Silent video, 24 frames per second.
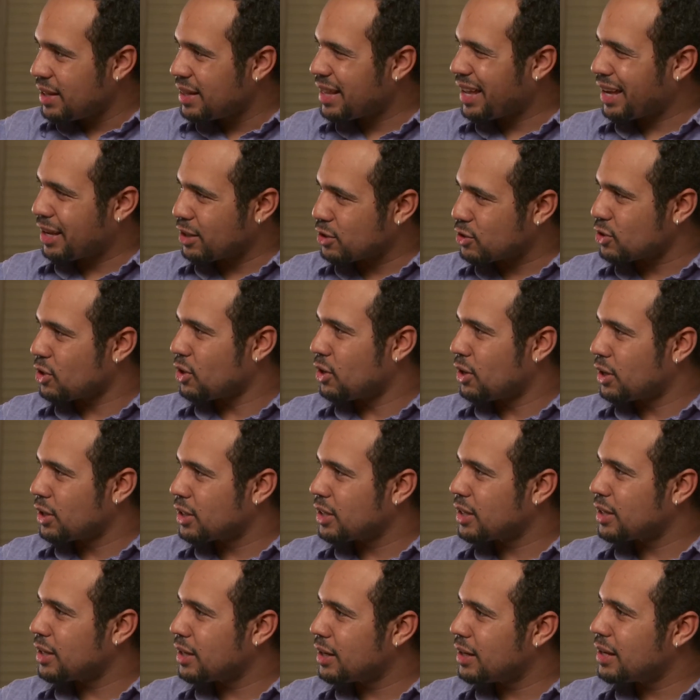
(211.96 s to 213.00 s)
like it's all
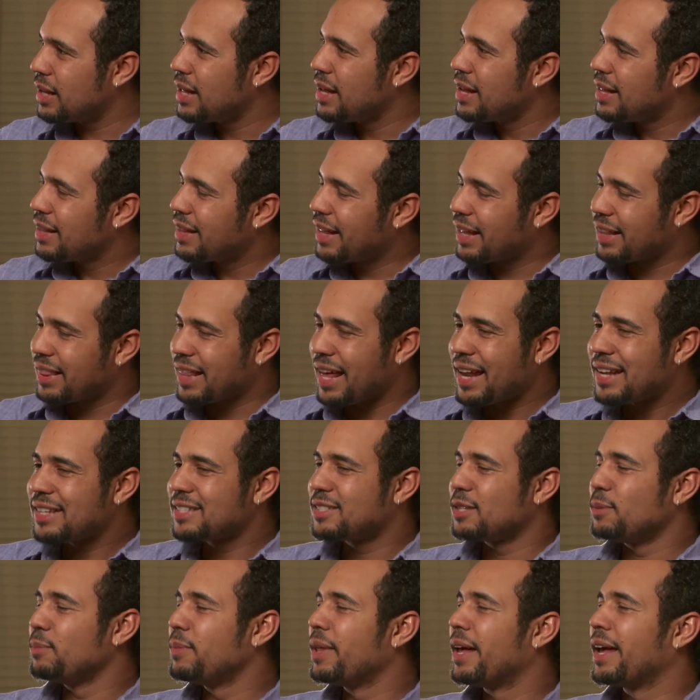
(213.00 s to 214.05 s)
good. Like that is
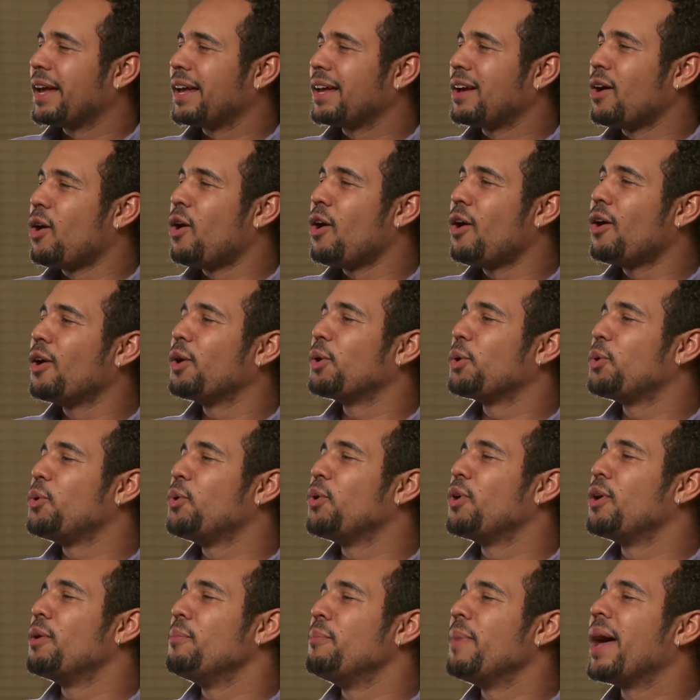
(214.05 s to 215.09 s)
some like
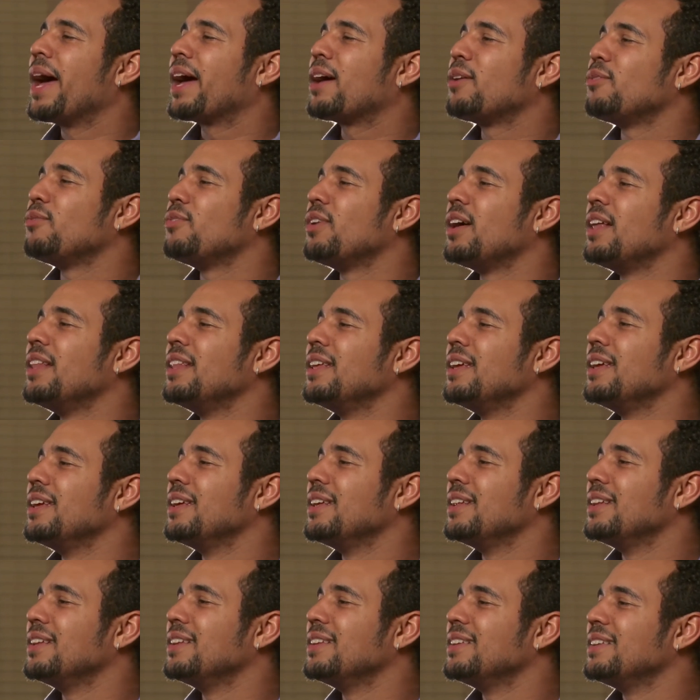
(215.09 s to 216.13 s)
hardcore
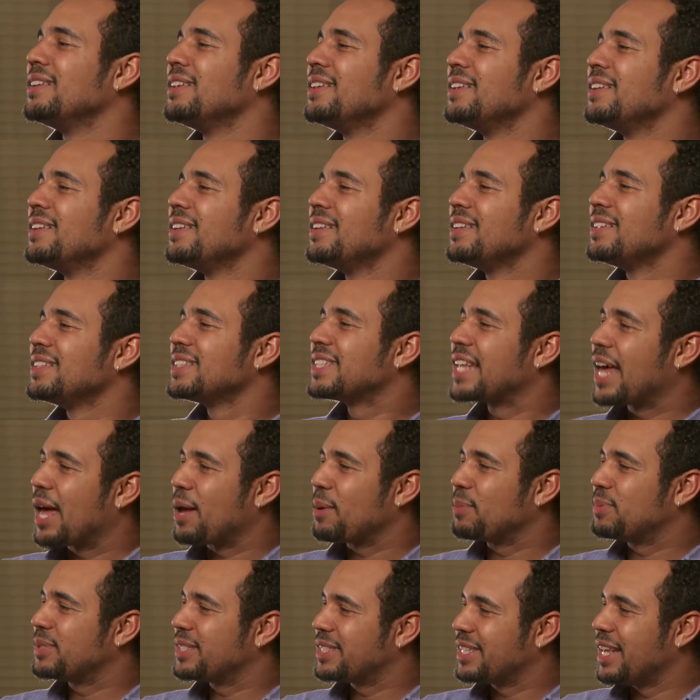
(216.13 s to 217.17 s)
Machiavellian
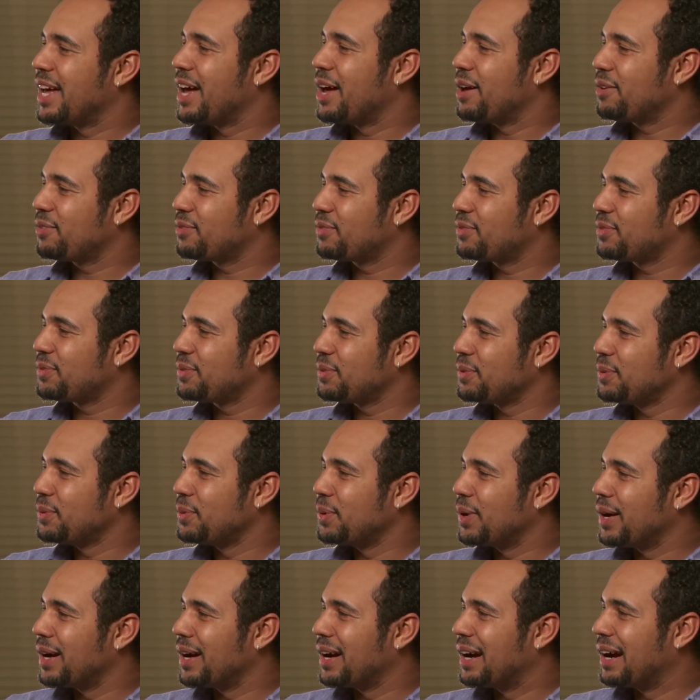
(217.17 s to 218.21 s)
type stuff
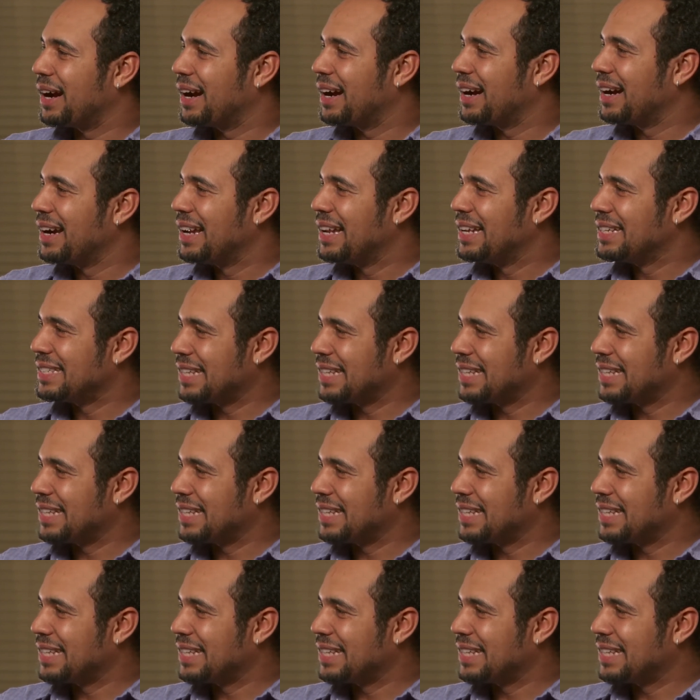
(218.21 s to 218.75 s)
where it's